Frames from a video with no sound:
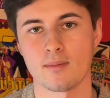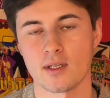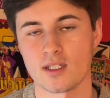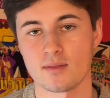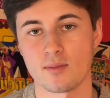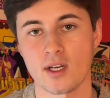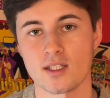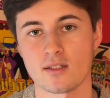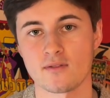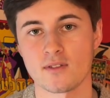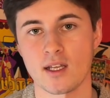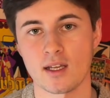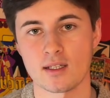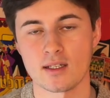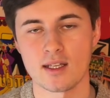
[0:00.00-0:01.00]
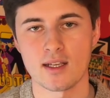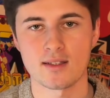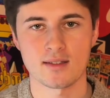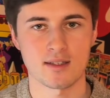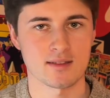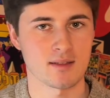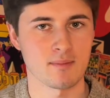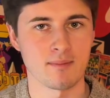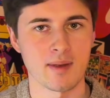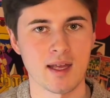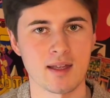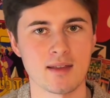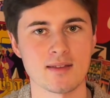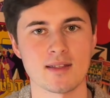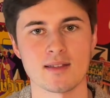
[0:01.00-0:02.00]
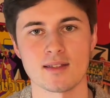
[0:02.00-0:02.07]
expressive techniques like some bends and